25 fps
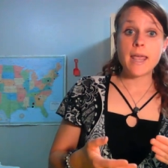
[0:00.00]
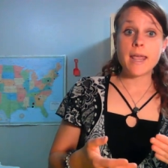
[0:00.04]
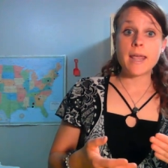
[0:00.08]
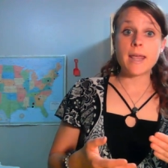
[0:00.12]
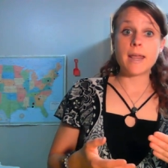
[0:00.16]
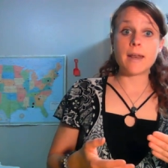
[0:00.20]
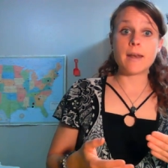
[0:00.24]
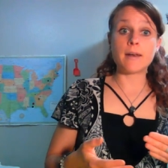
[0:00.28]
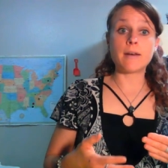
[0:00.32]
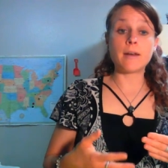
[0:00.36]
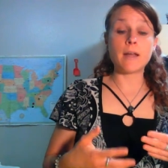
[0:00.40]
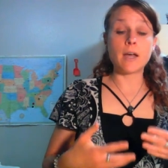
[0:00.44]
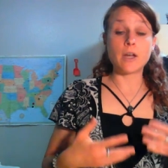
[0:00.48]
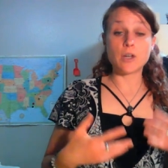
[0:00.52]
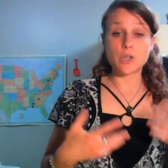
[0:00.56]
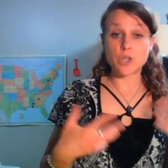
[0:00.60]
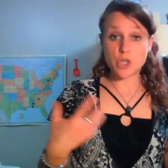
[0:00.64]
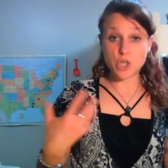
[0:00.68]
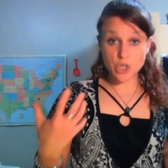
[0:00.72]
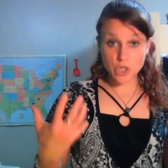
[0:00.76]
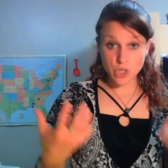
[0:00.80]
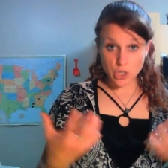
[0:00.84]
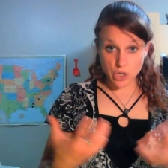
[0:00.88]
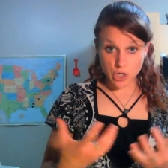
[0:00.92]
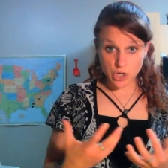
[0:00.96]
in a
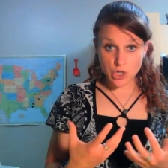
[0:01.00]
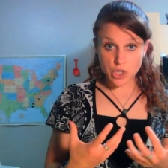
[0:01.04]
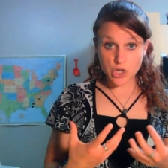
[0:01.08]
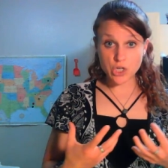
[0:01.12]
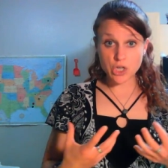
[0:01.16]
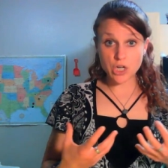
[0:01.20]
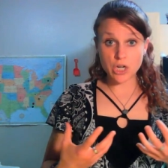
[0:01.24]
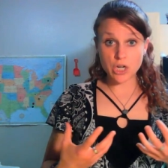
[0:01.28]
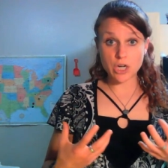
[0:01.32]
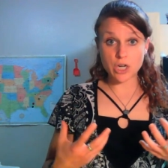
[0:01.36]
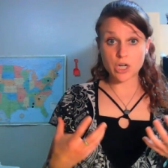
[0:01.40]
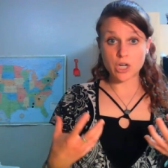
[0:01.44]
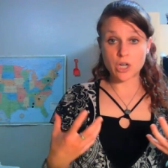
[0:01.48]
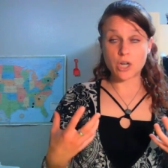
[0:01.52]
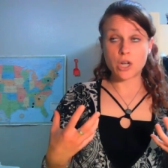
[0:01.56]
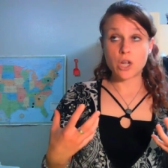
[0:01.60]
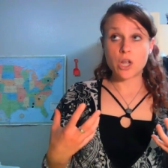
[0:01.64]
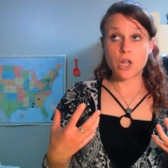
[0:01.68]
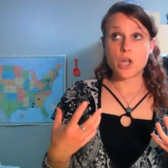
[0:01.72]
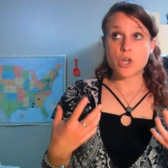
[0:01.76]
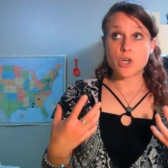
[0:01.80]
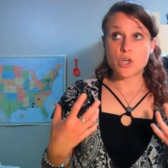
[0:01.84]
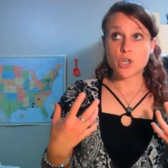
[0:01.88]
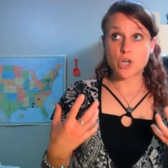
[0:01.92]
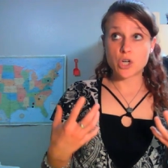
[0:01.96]
church, in a
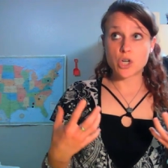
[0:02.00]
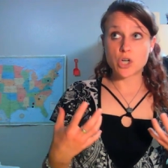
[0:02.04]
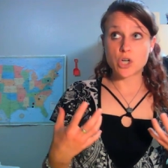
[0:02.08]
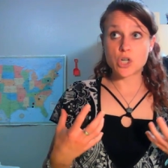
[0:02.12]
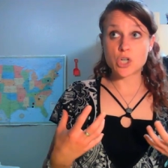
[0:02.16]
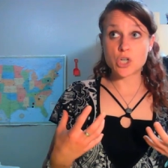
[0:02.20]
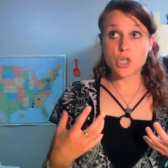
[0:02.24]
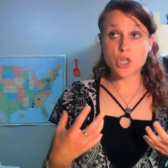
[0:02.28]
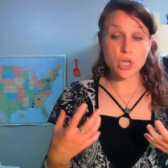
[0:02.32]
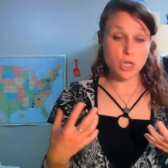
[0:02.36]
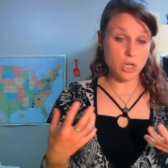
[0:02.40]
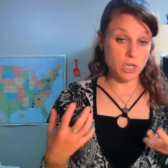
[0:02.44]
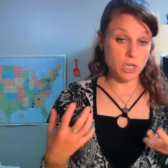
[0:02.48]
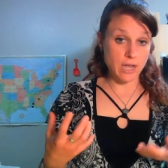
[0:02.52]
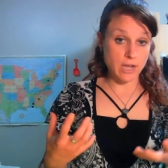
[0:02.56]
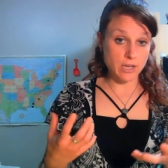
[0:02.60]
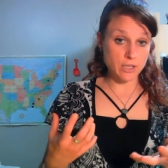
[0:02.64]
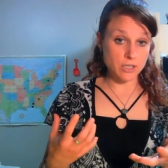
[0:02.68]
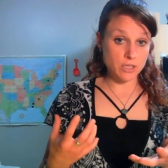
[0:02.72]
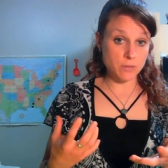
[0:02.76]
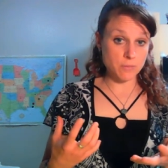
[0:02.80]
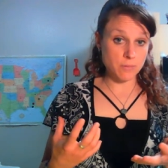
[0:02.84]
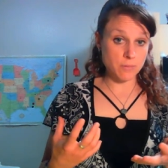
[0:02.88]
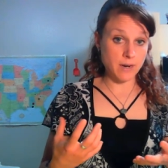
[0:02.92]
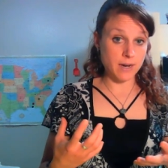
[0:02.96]
church
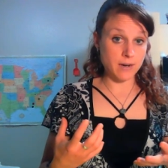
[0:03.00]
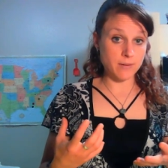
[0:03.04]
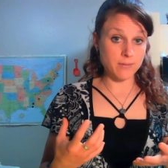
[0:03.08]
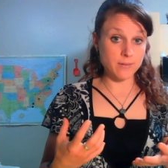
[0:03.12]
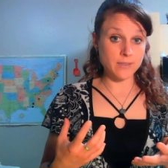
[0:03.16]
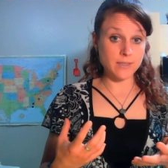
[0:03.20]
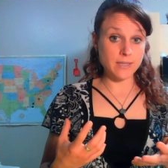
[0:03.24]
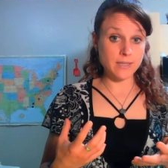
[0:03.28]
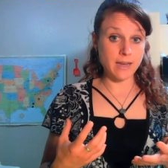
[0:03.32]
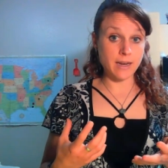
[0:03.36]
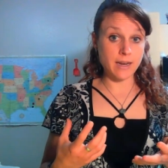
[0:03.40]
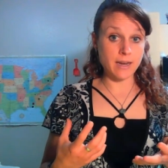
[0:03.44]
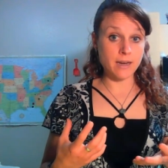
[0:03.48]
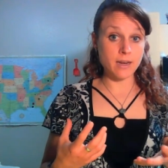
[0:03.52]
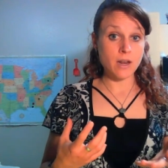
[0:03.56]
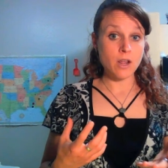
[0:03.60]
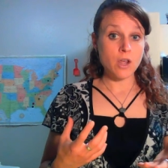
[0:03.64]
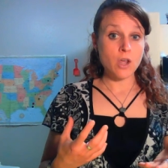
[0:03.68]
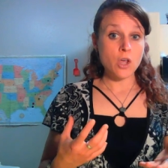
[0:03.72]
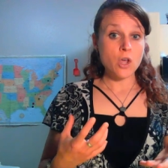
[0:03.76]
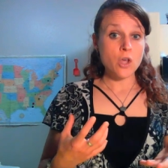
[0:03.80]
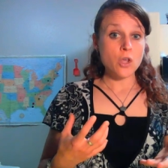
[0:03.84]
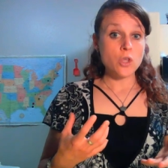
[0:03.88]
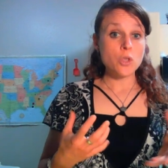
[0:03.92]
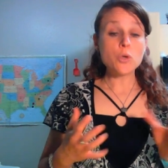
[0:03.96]
classroom kind of a setting,
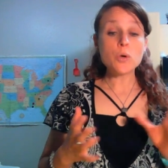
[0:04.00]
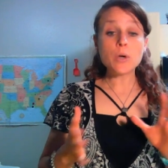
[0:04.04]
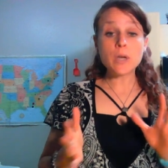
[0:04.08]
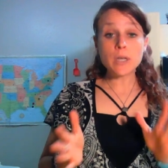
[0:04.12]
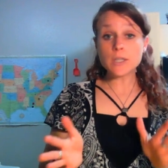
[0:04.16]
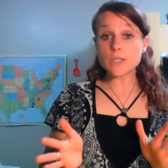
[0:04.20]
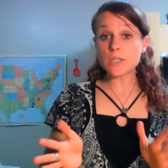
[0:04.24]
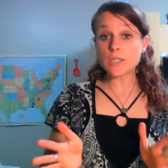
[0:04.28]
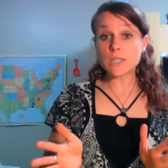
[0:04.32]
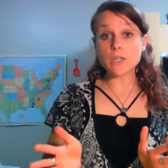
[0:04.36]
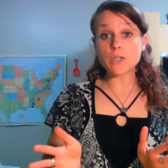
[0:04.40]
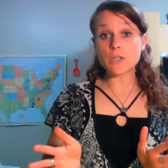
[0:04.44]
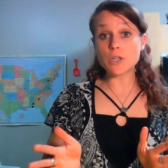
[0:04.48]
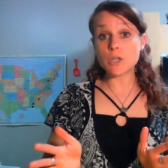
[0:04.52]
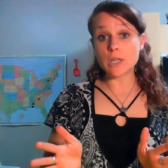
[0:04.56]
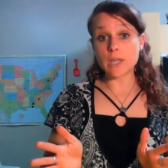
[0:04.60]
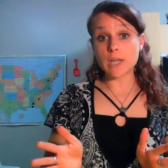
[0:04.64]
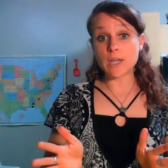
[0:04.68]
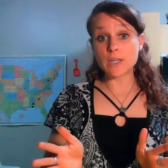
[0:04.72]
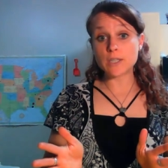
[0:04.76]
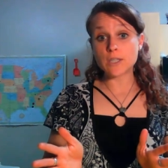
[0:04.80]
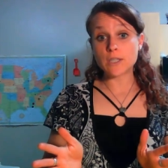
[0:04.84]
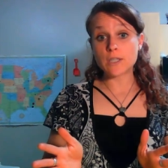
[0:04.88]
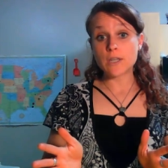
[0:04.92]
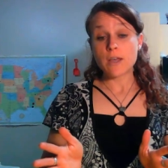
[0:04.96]
you can still do
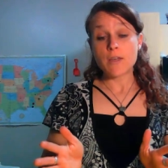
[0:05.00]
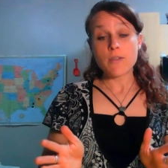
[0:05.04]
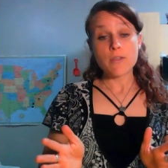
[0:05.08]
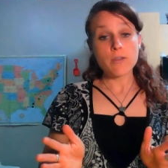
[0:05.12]
this.